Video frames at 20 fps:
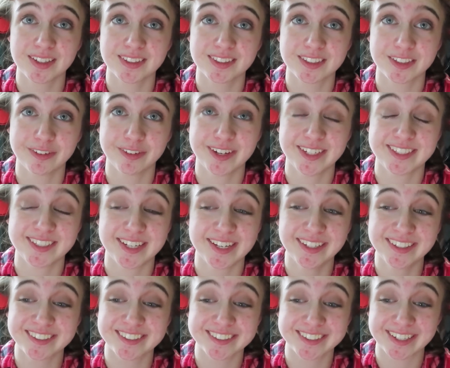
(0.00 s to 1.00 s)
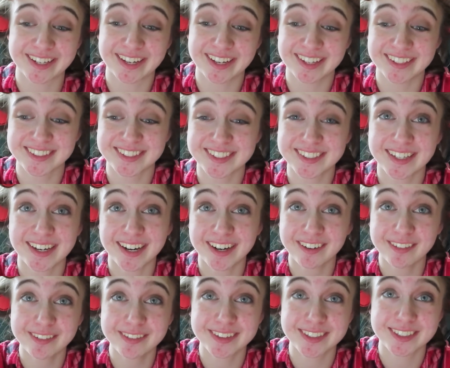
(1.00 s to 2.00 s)
So I teach kids
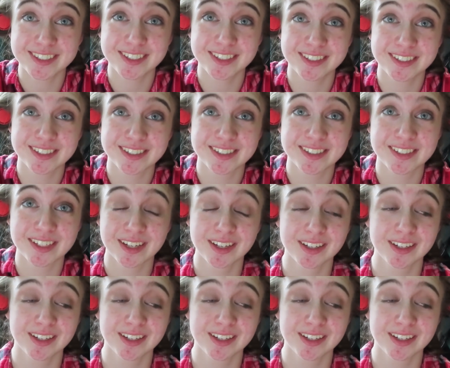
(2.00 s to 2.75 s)
now, which is